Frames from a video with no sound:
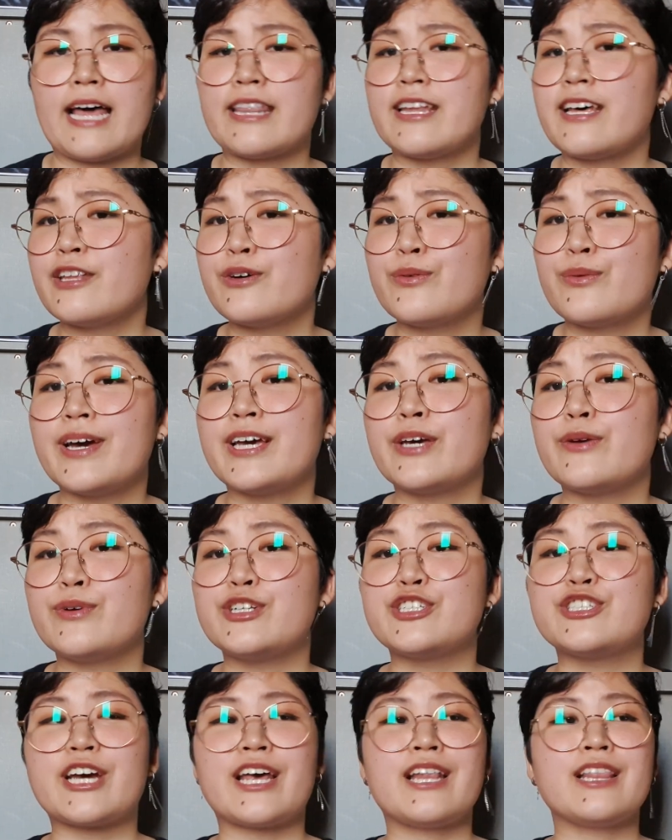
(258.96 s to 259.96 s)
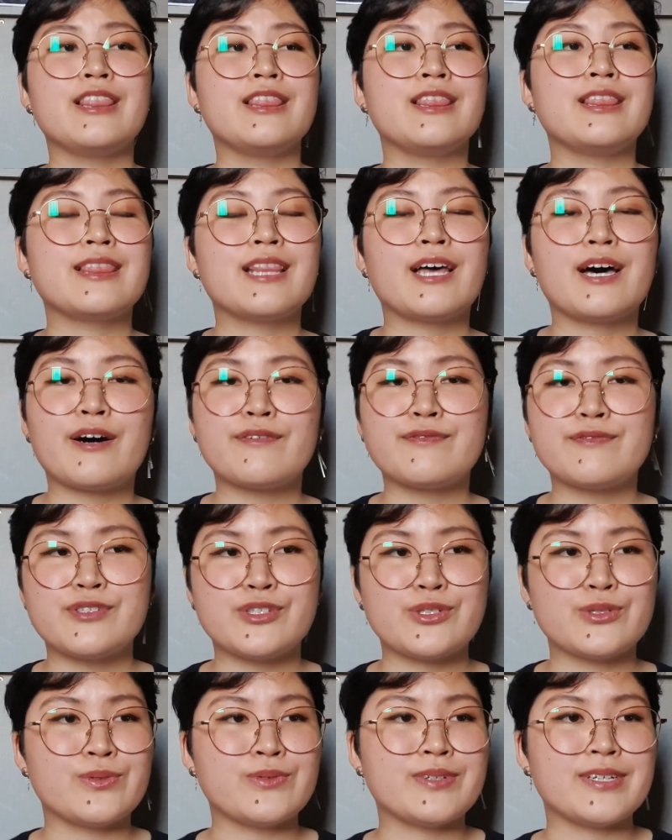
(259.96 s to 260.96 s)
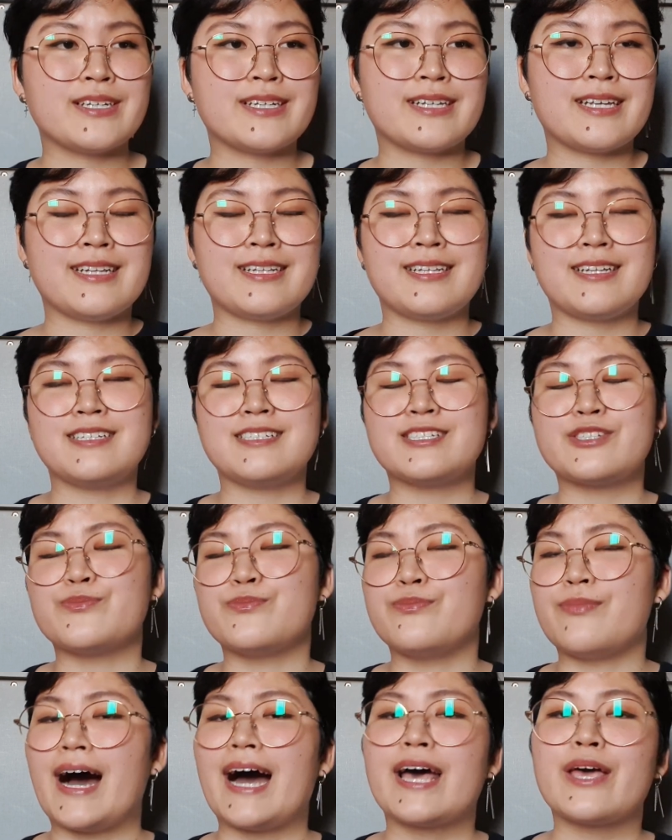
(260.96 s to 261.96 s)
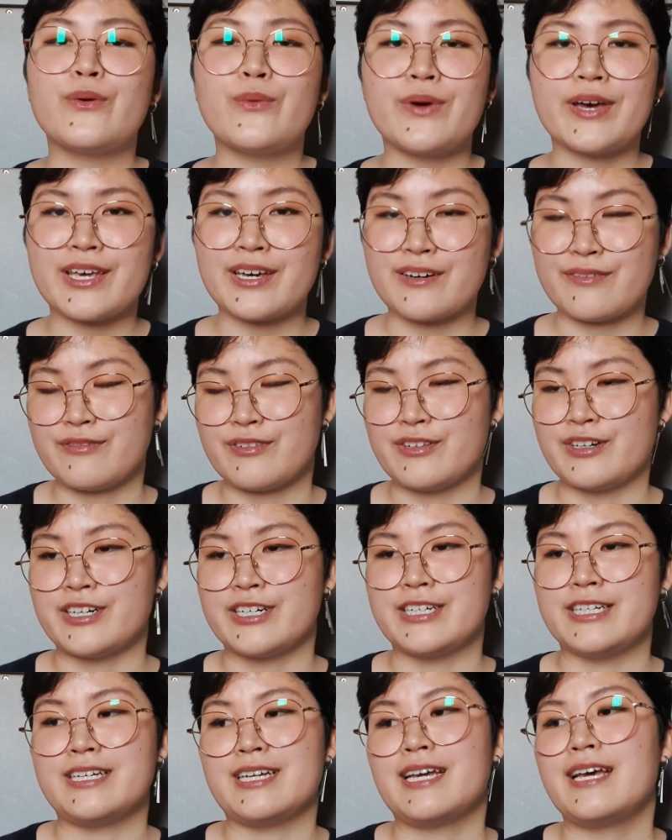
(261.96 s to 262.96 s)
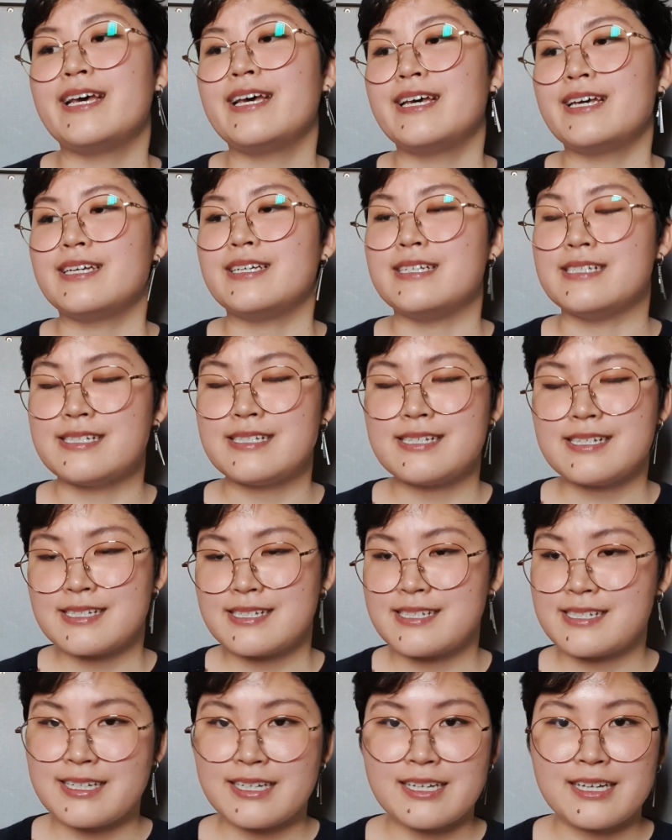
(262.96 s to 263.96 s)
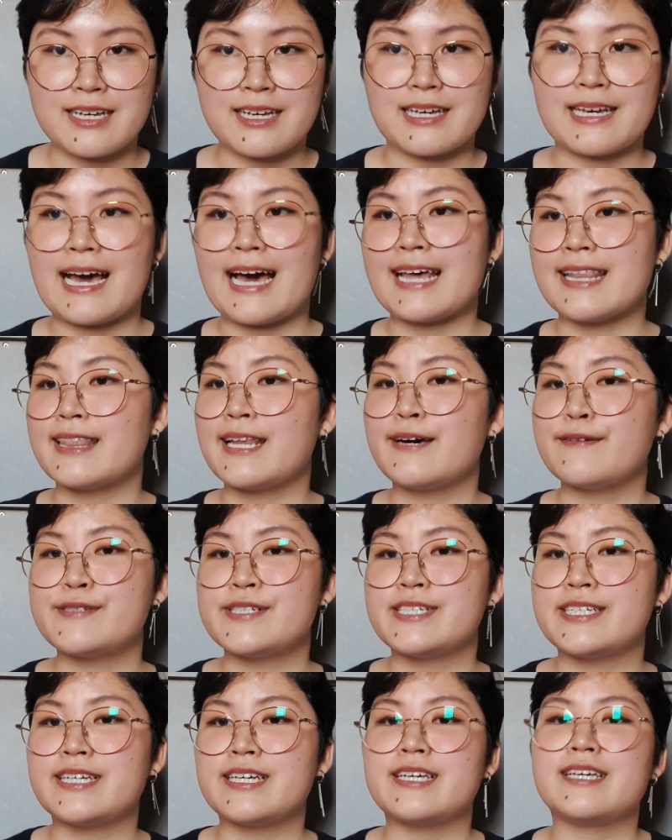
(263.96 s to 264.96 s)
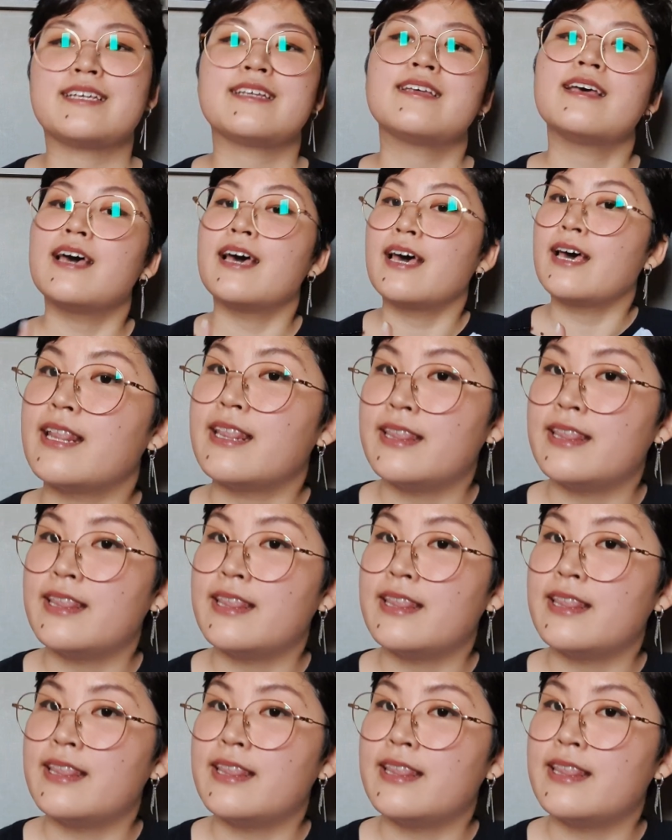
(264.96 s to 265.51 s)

Another way which I love doing, and it's my way of learning, is singing. I love singing.